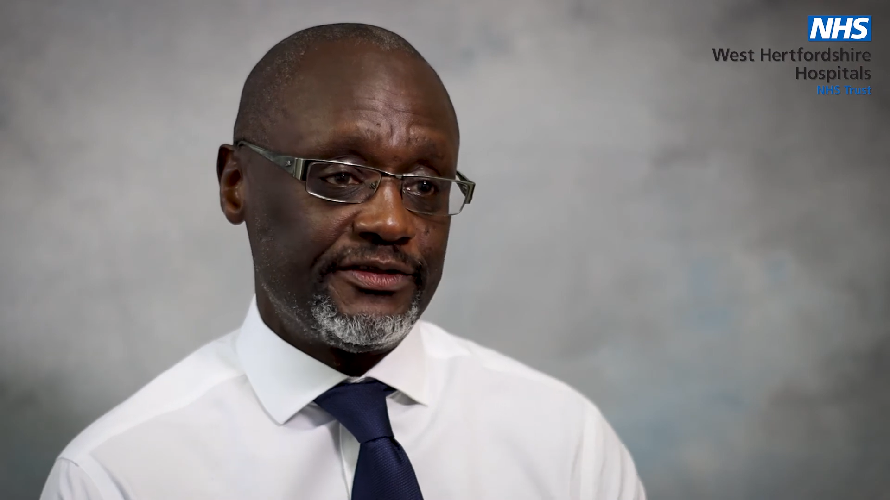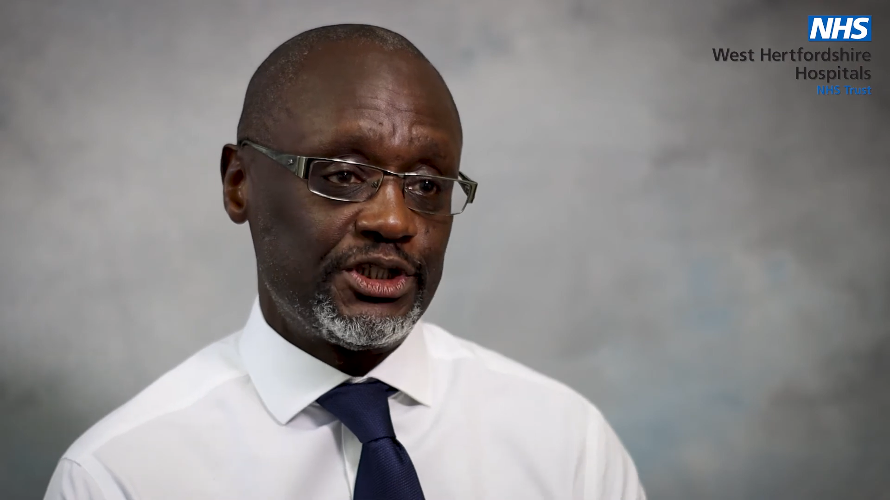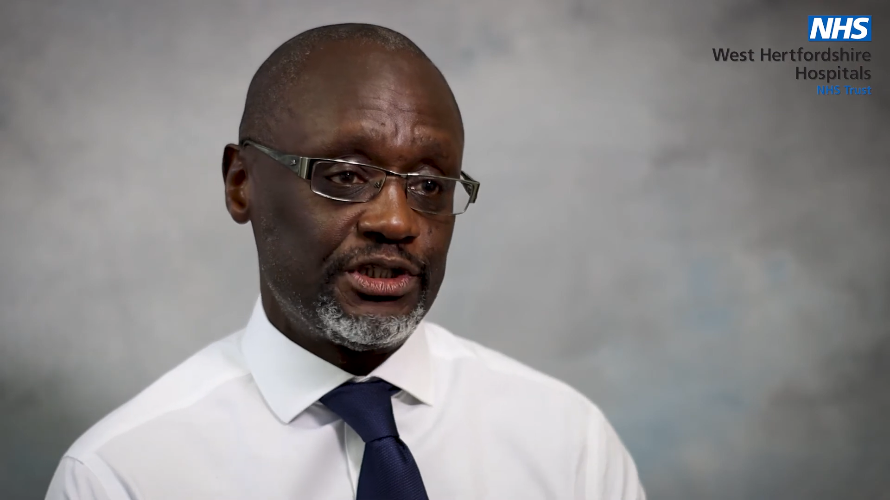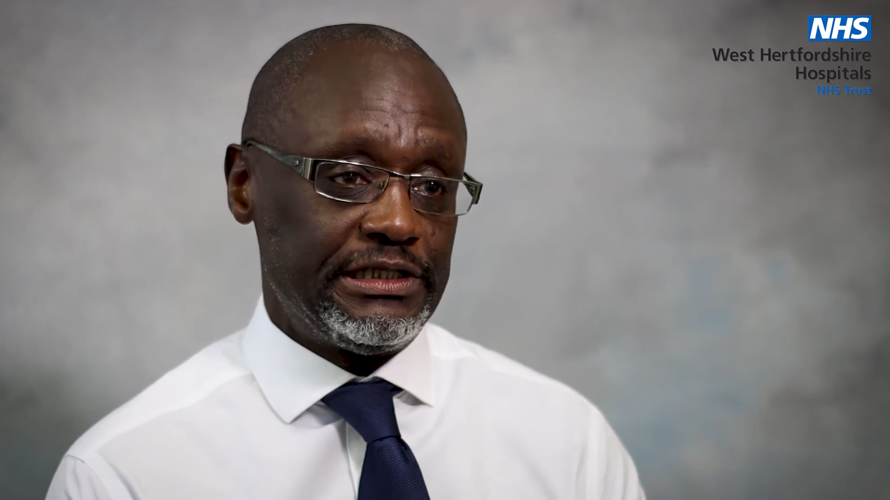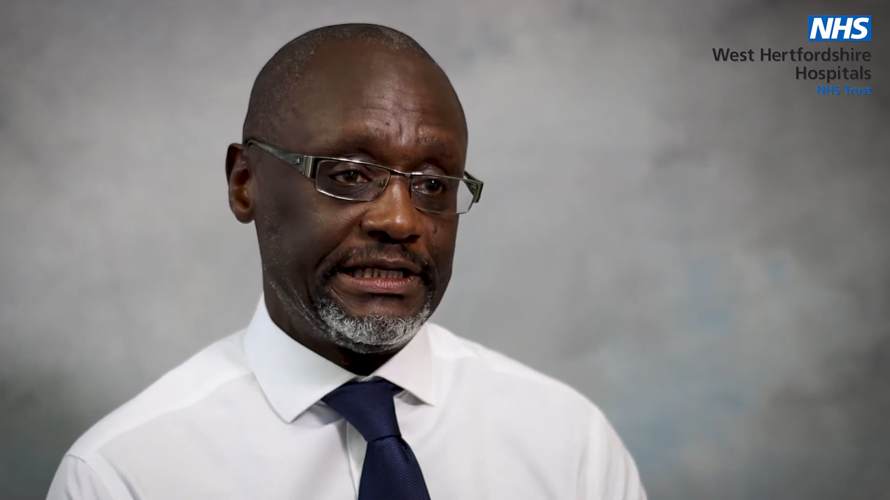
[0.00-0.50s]

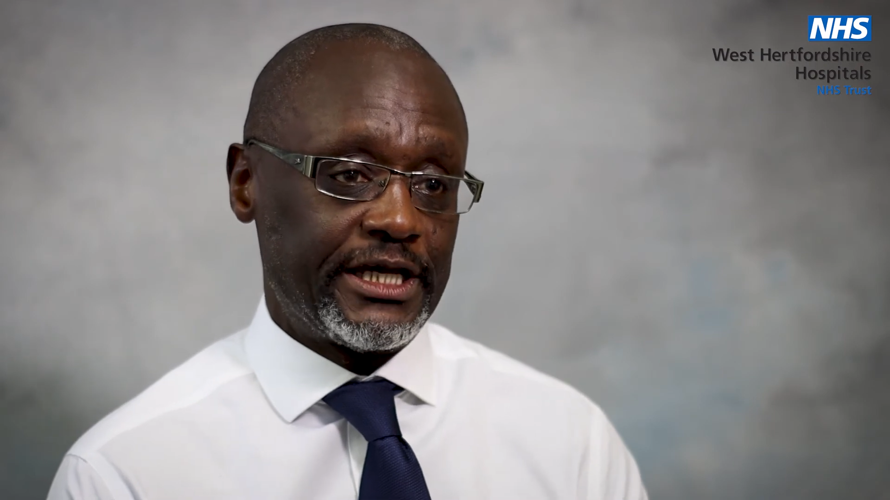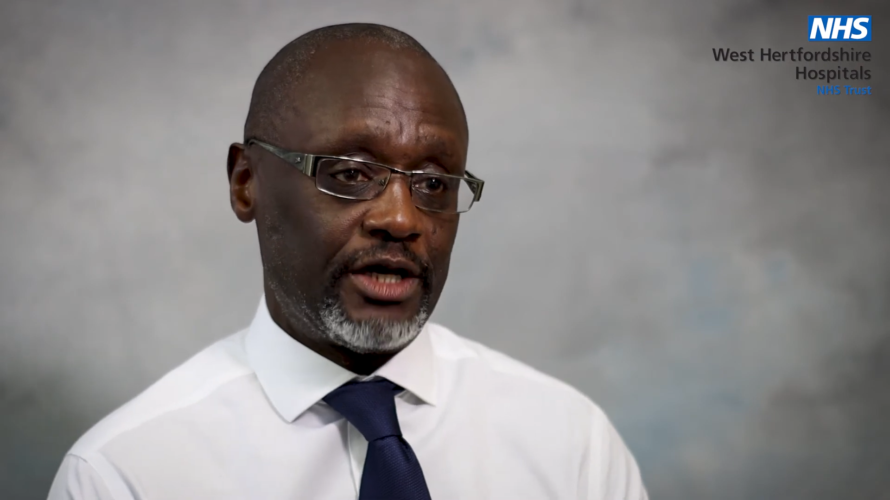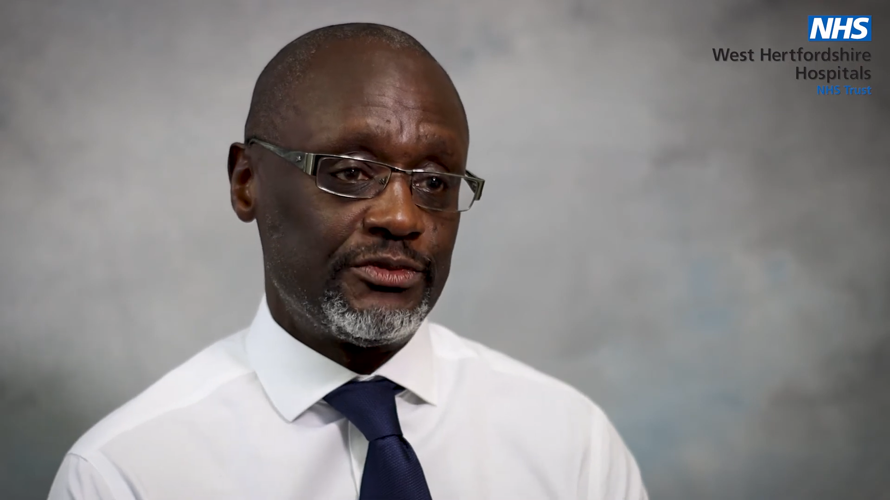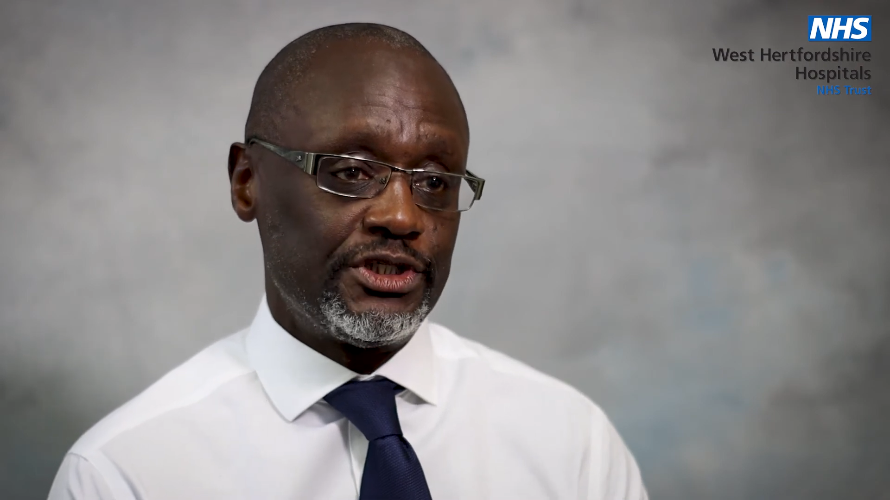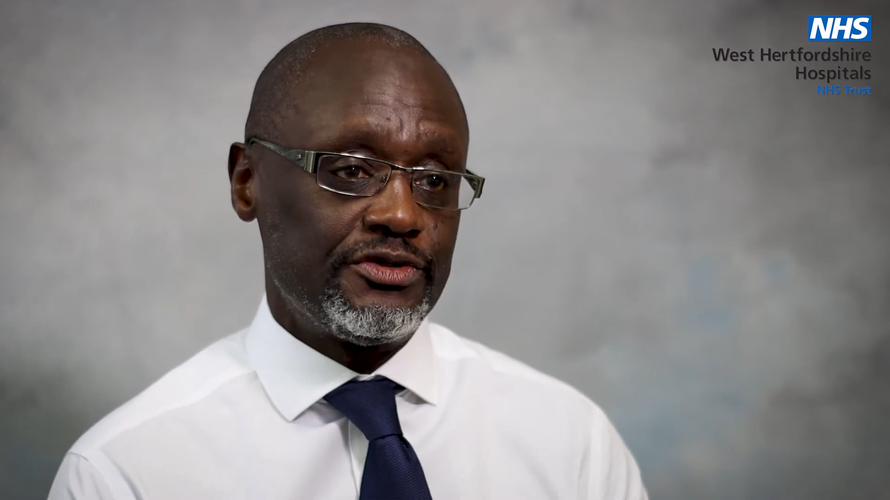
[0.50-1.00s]
additional
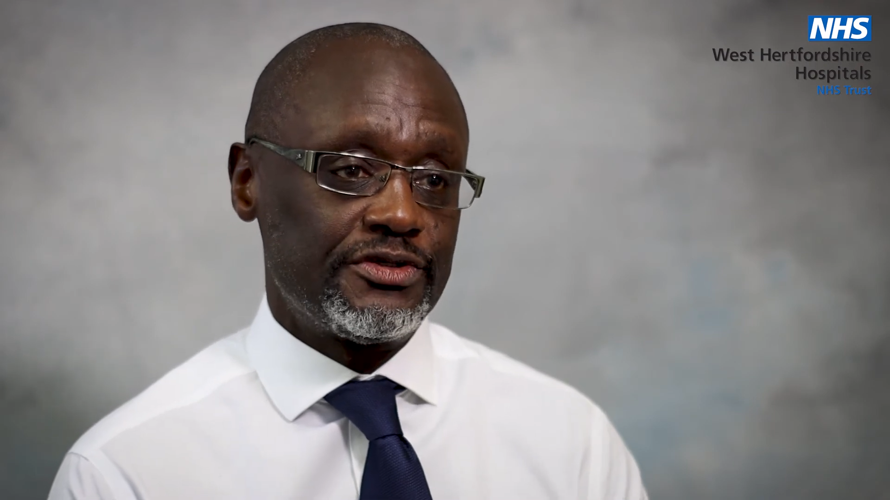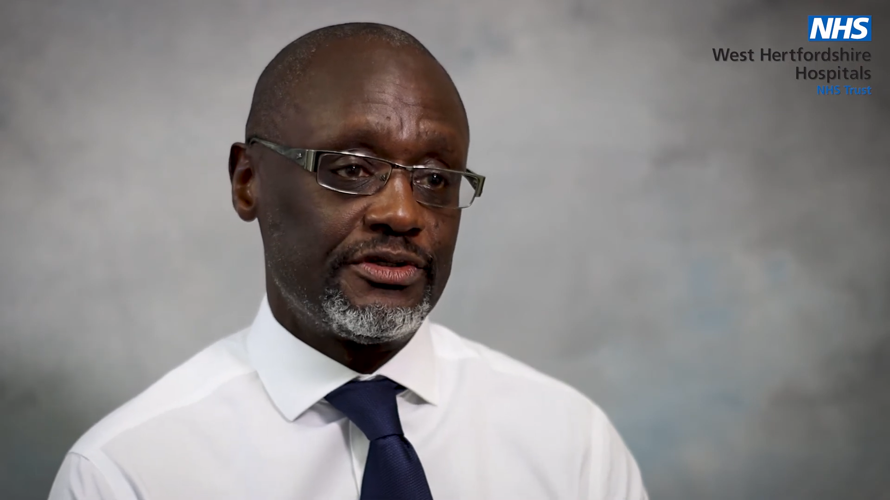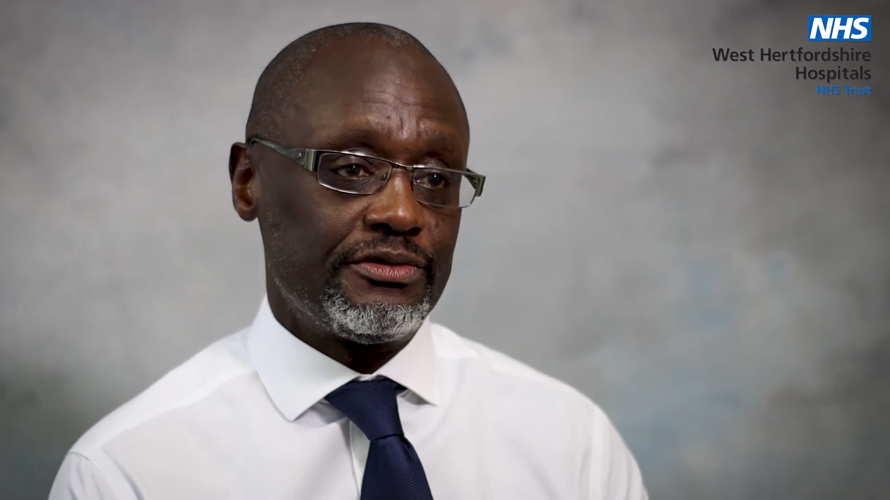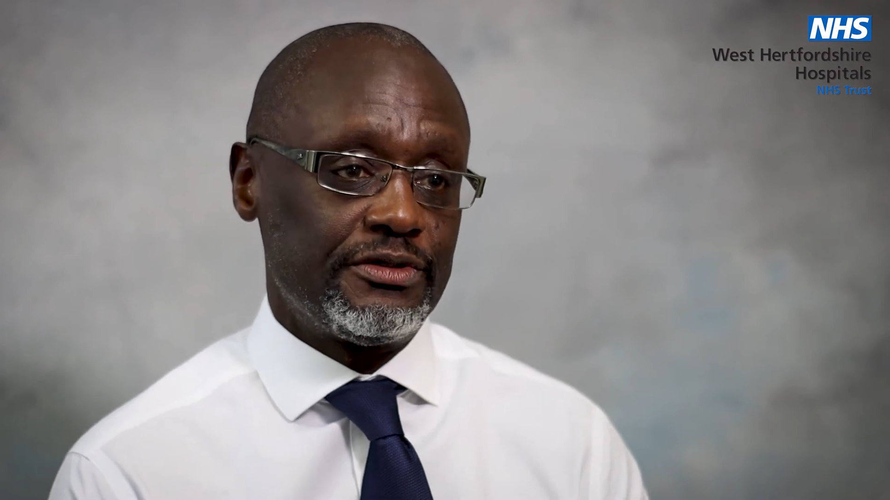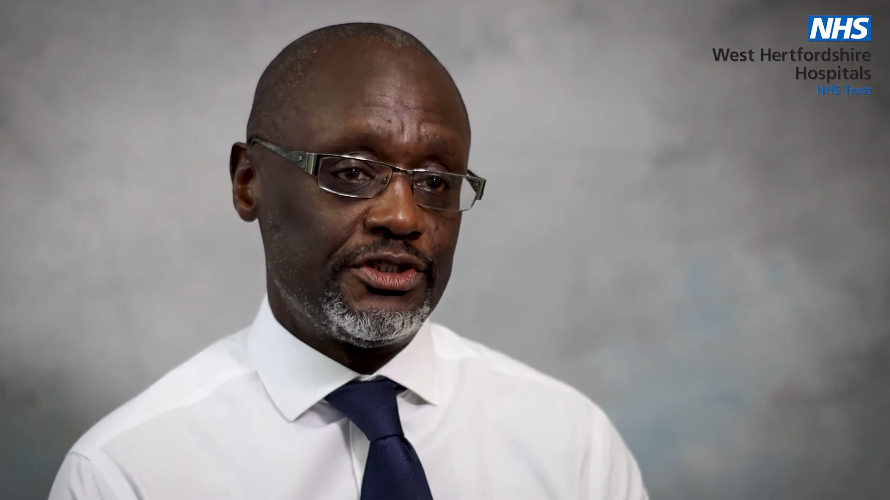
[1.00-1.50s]
income due
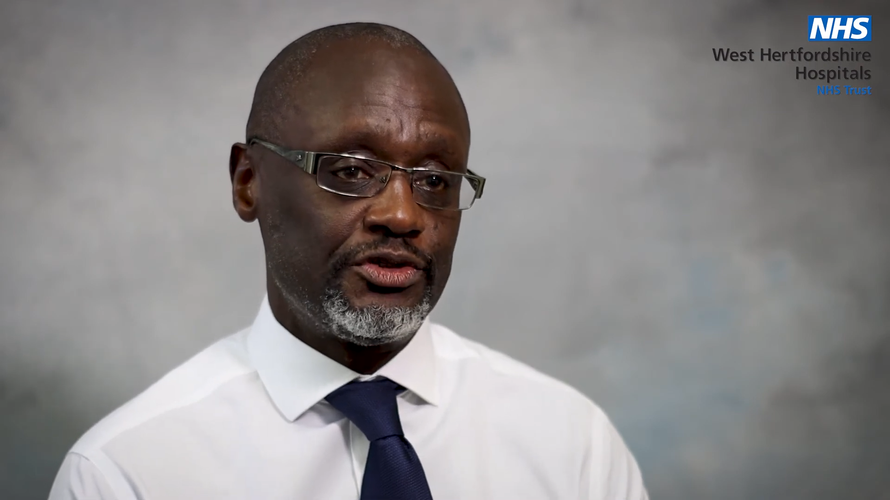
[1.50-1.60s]
to